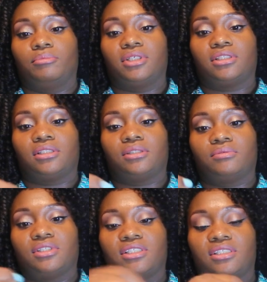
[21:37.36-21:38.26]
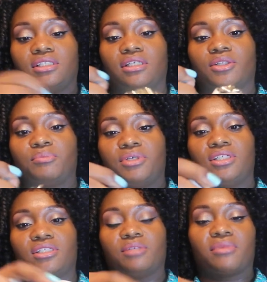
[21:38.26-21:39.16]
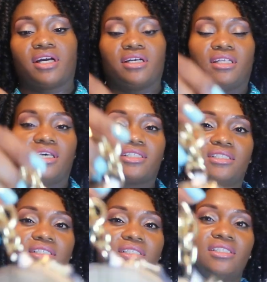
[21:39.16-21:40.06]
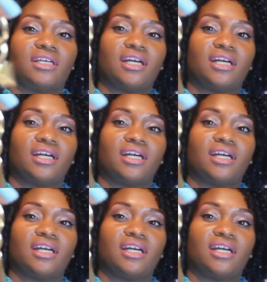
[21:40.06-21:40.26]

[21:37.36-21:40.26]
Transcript: But this one is the other piece in my collection.